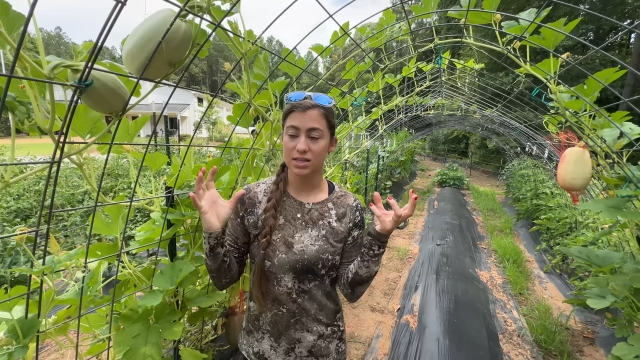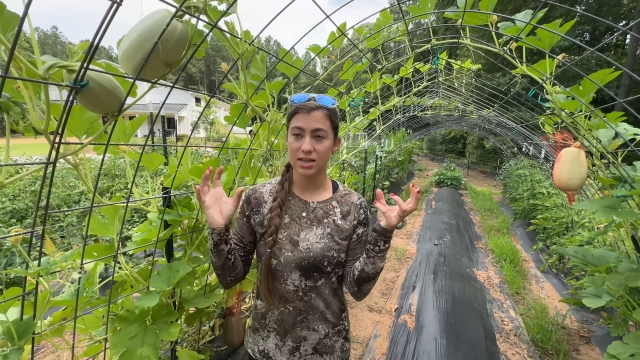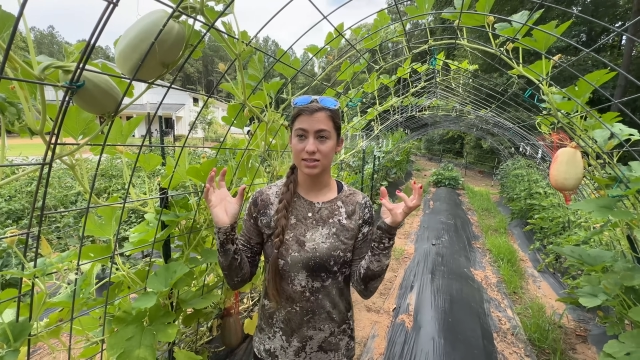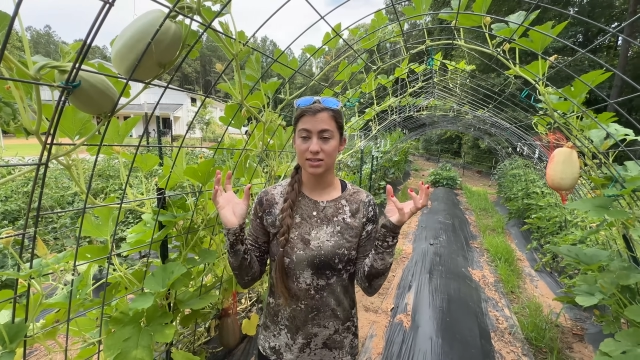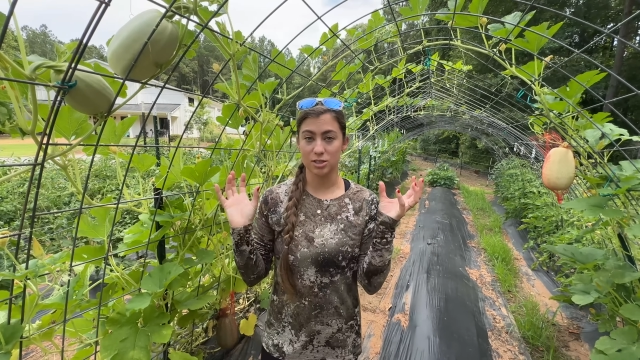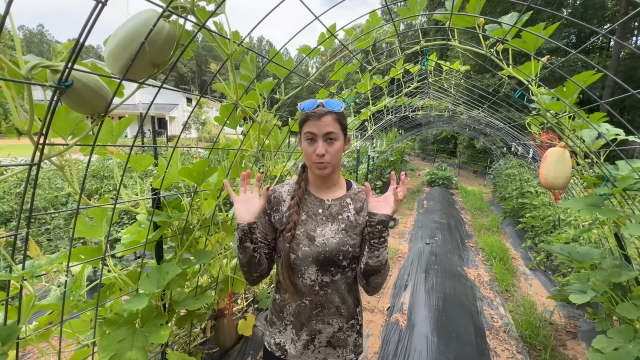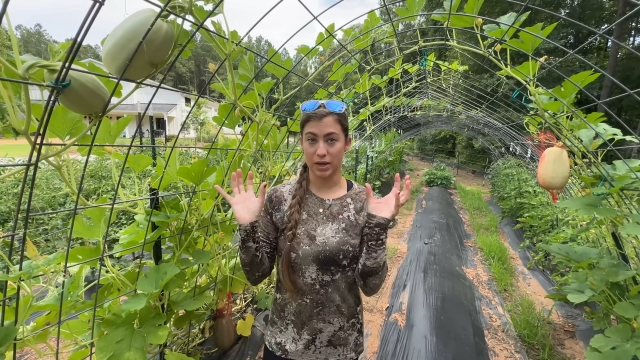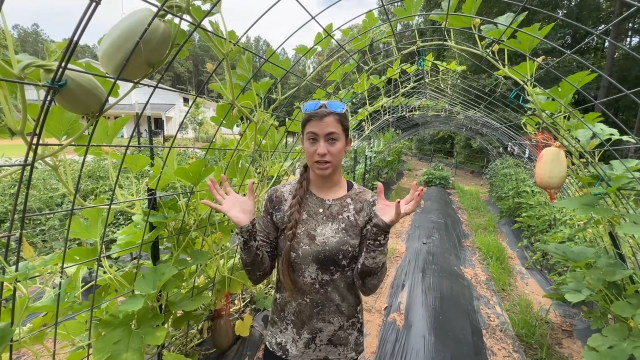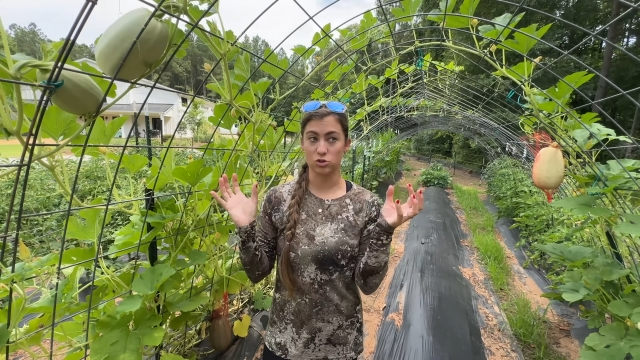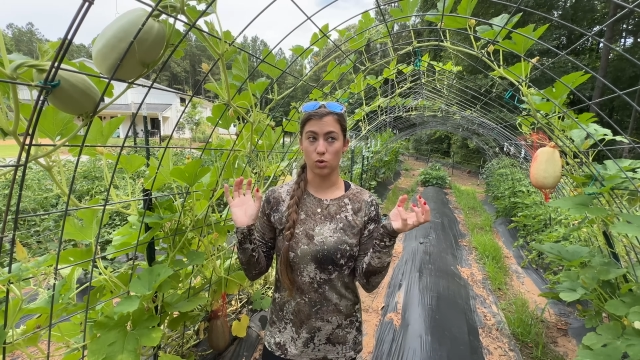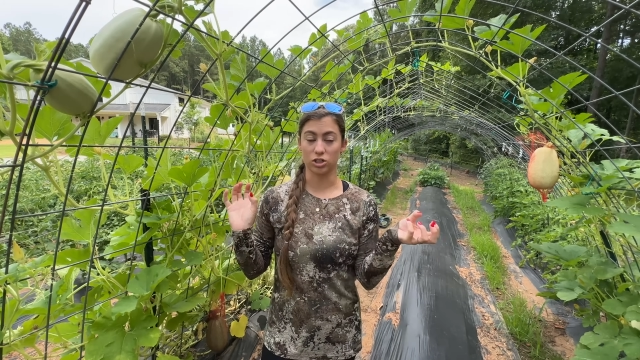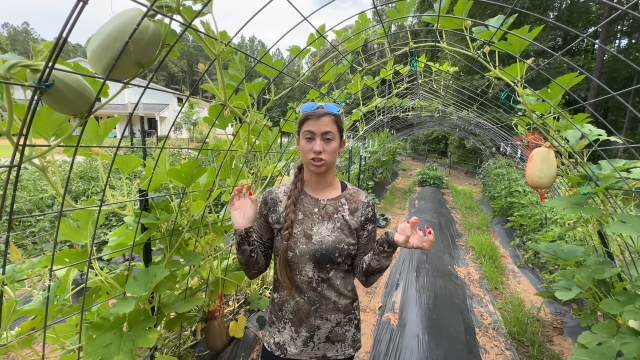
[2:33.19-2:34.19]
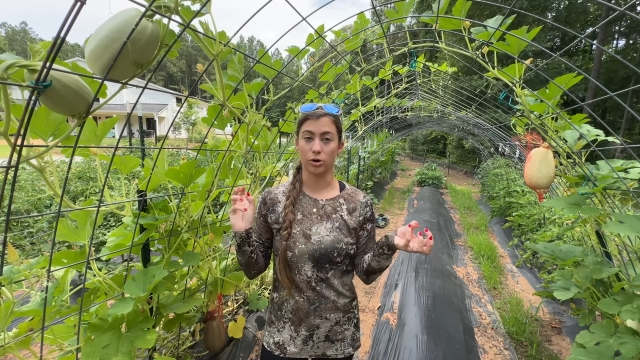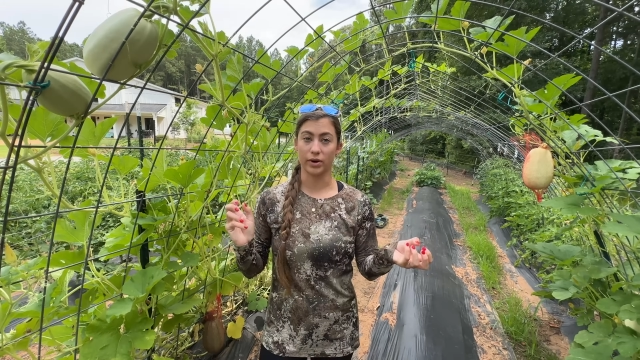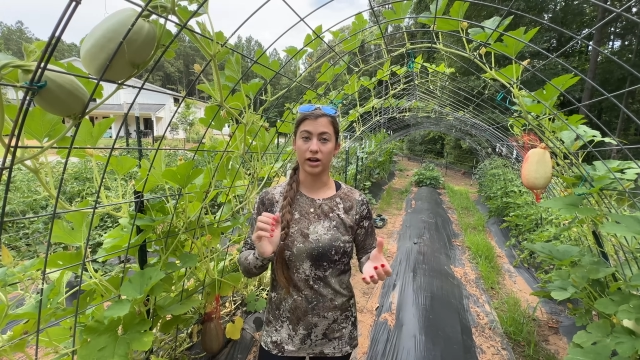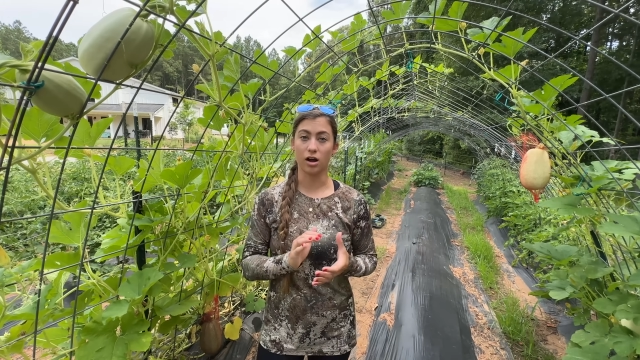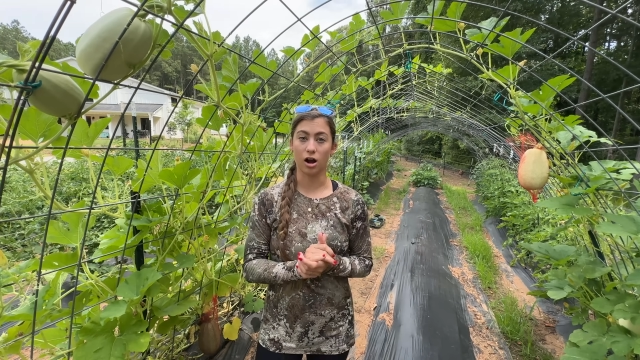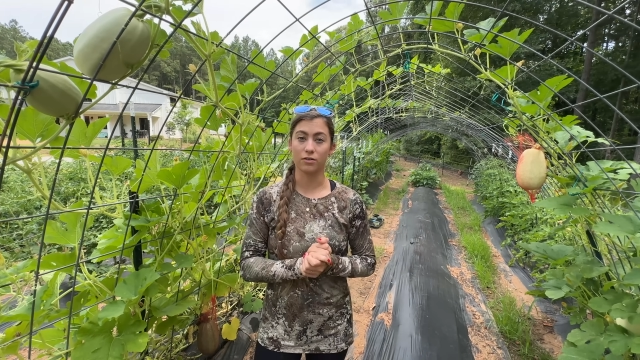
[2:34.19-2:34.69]
these spaghetti squashes are
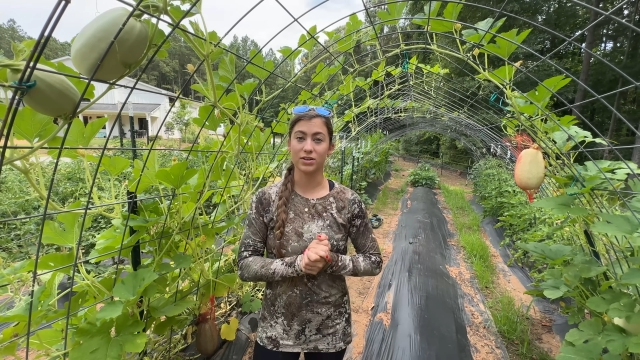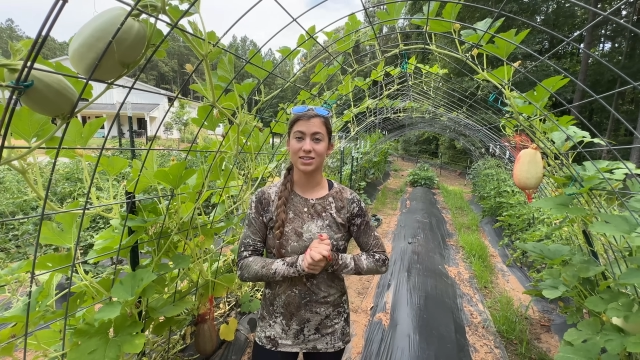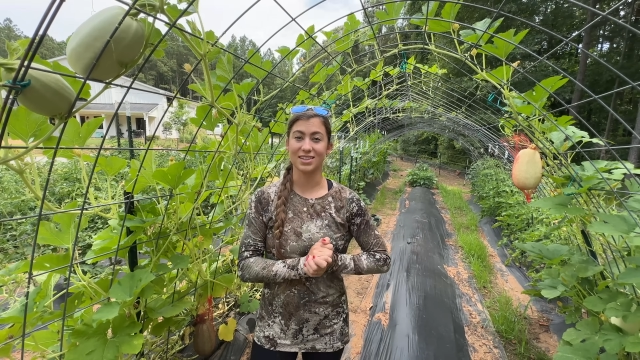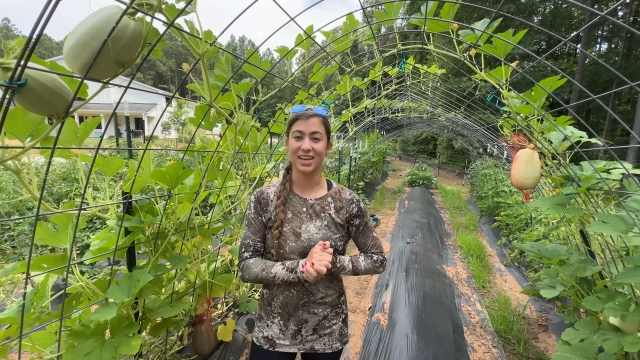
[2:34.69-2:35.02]
ready to harvest,